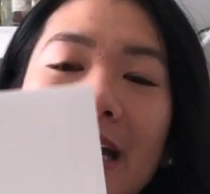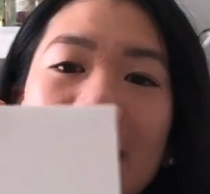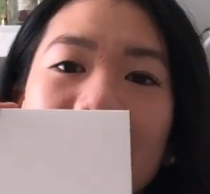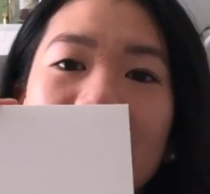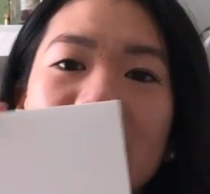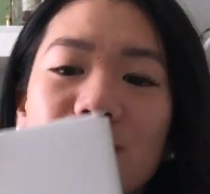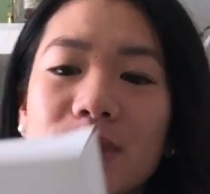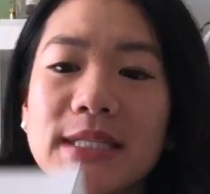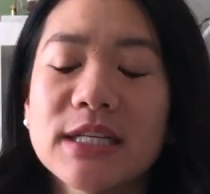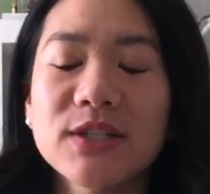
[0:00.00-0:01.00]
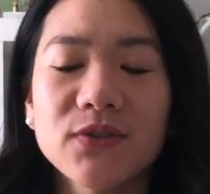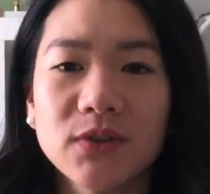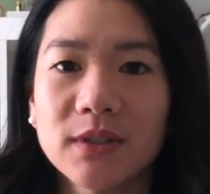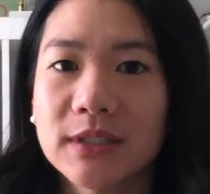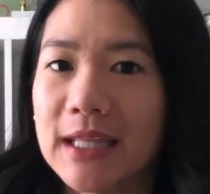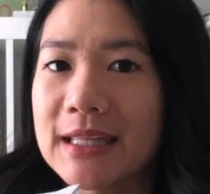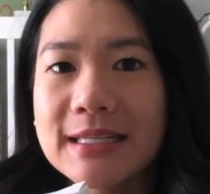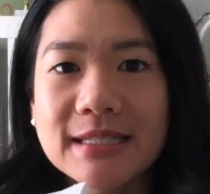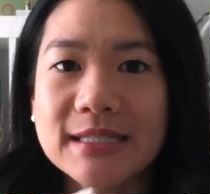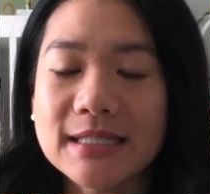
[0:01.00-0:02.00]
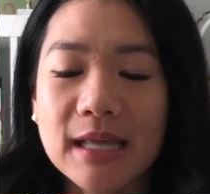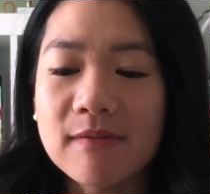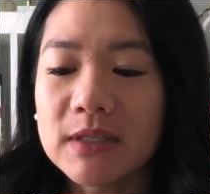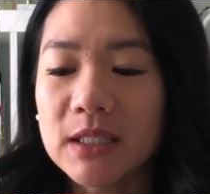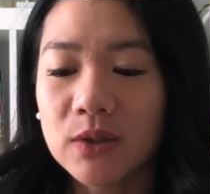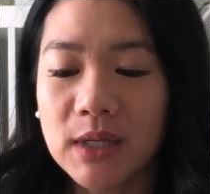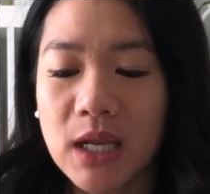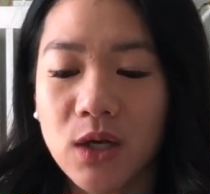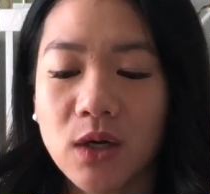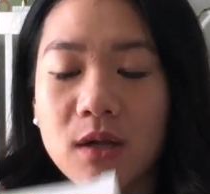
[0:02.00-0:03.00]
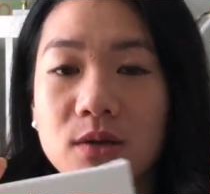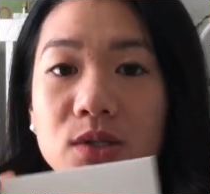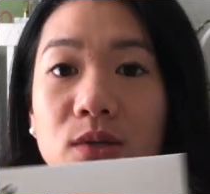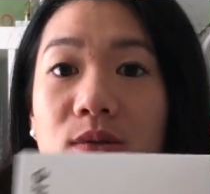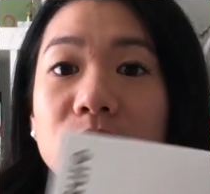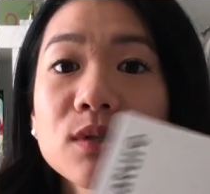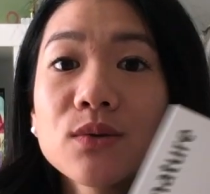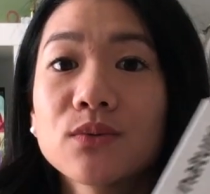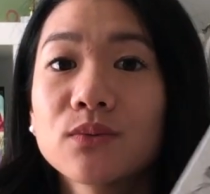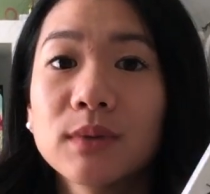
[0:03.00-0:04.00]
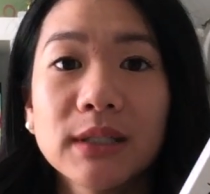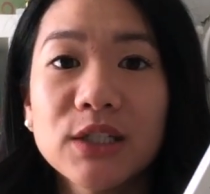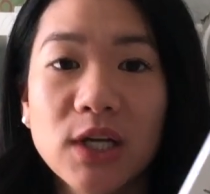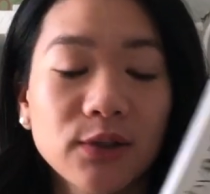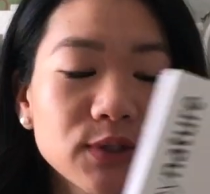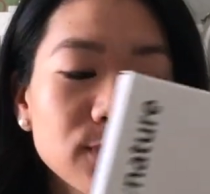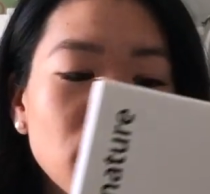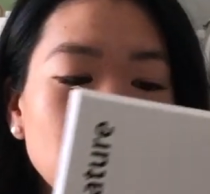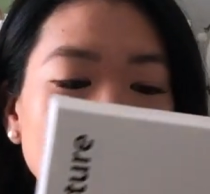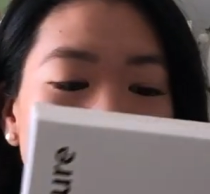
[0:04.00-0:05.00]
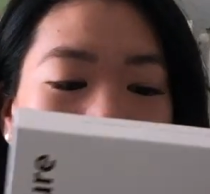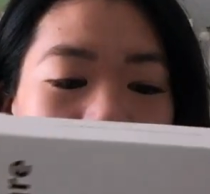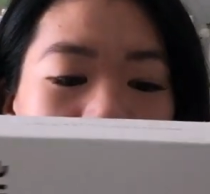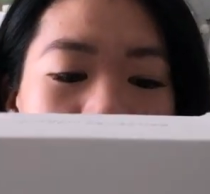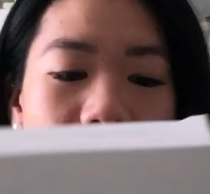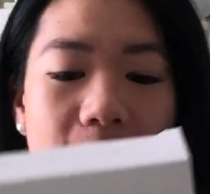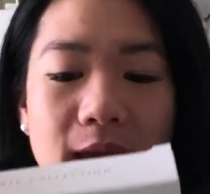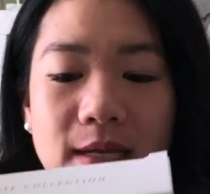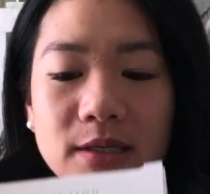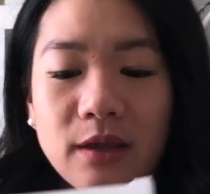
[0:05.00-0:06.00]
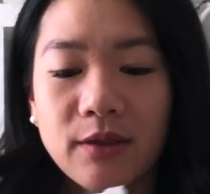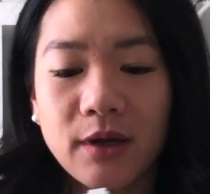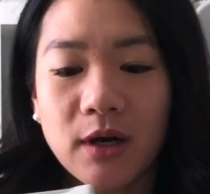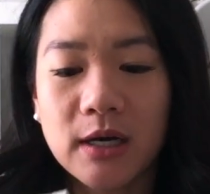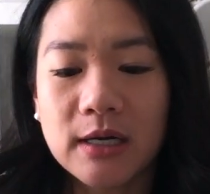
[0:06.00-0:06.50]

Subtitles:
and this retails for I think $70 or $80, so this is a really generous product. And there are